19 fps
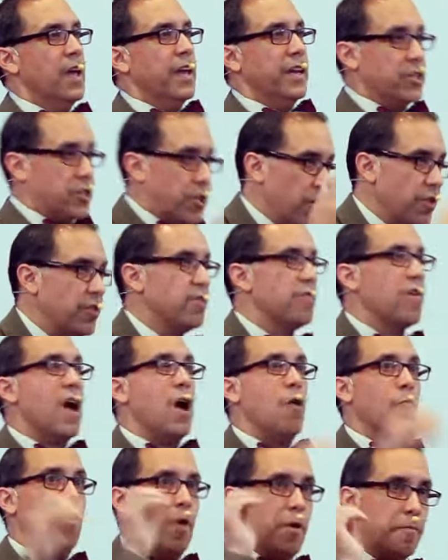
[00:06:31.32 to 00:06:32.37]
He turned
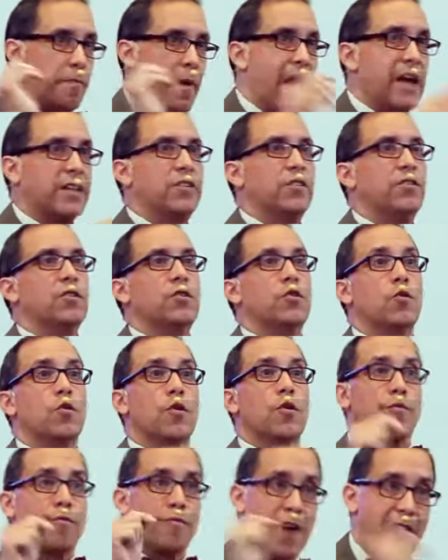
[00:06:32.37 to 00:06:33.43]
around, went back to the
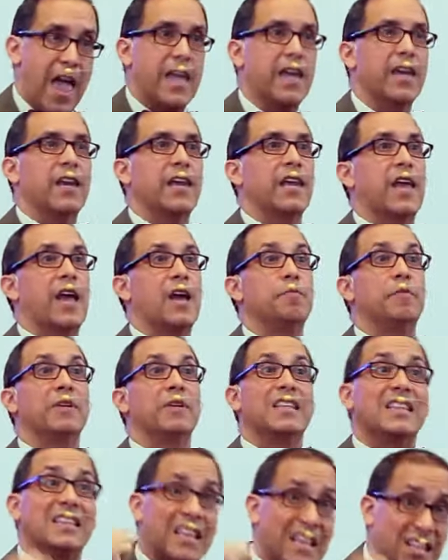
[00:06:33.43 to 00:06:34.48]
door, rang it again,
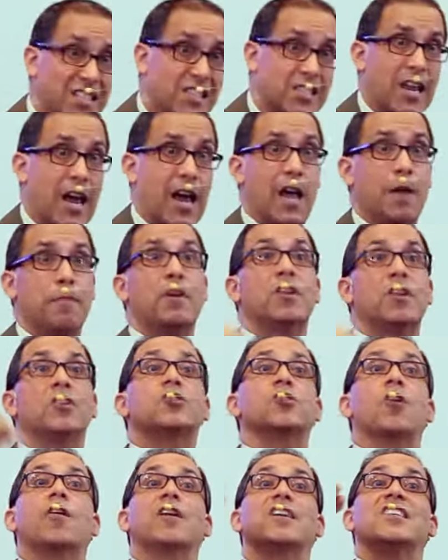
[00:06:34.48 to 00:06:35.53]
but this time he
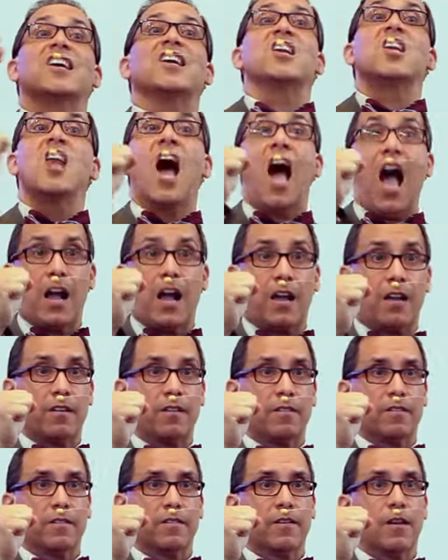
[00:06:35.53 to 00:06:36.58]
started to knock
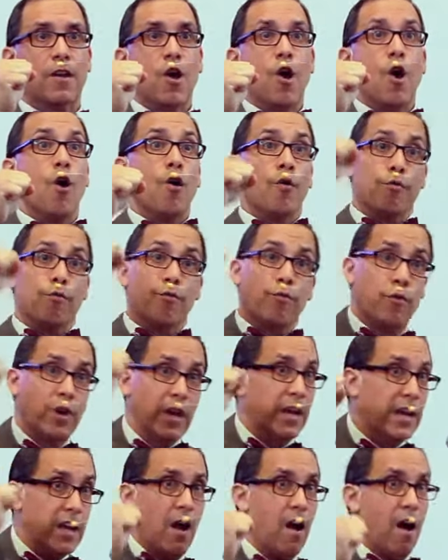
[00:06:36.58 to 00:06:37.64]

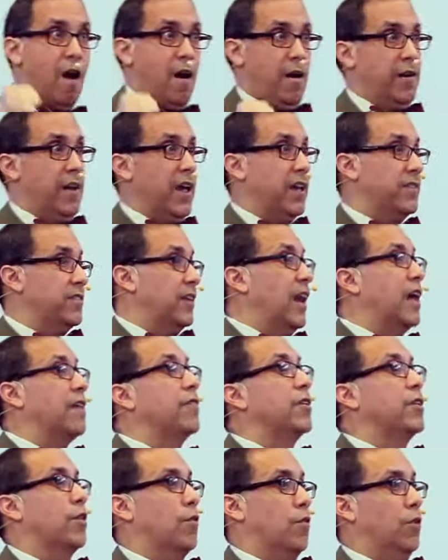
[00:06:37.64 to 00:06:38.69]
really hard, as
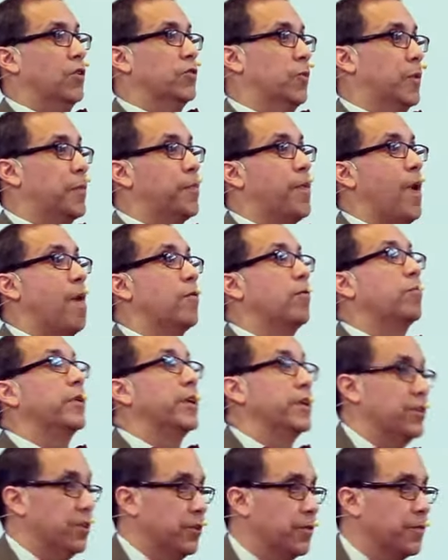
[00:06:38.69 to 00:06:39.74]
11 year olds would
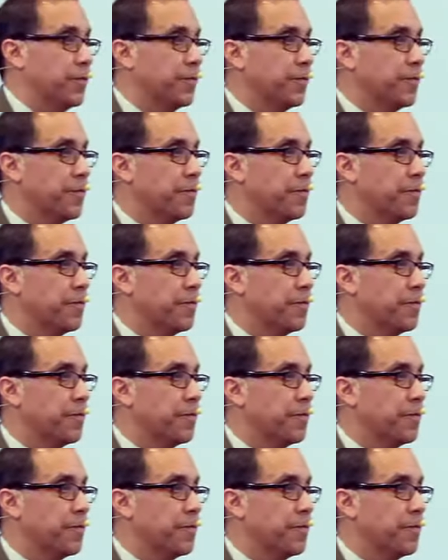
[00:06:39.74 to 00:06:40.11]
probably do.